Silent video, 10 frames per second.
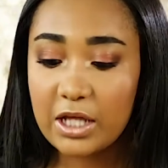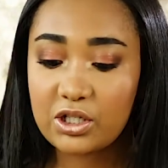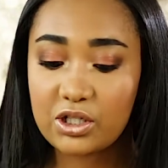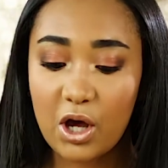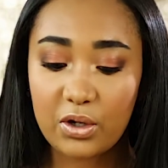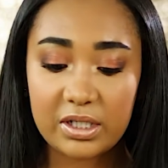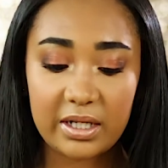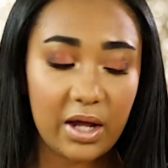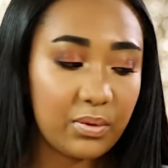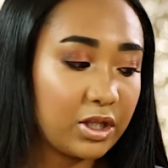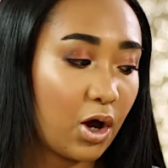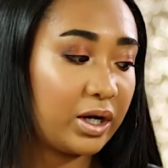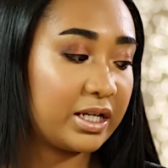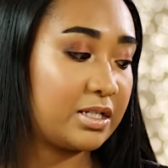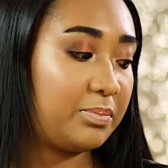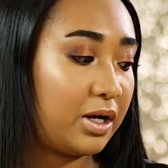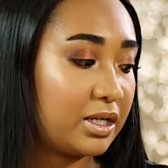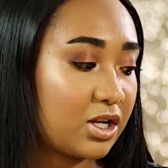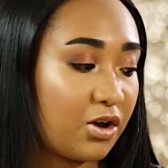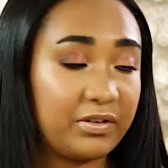So today with the whole
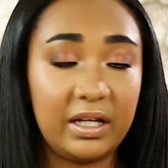experience, I